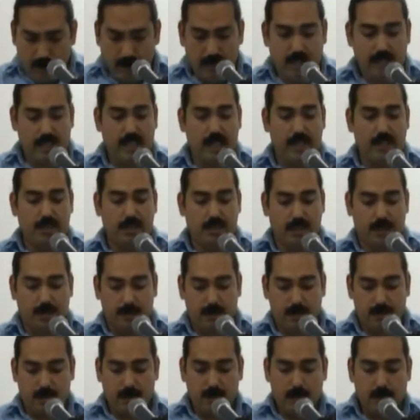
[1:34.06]

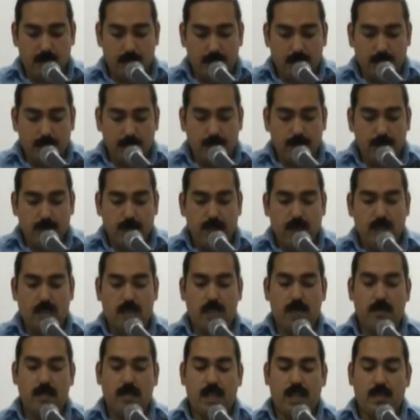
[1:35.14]
dictatorships.
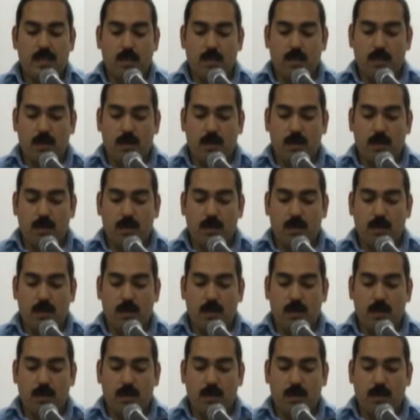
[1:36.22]
Sometimes the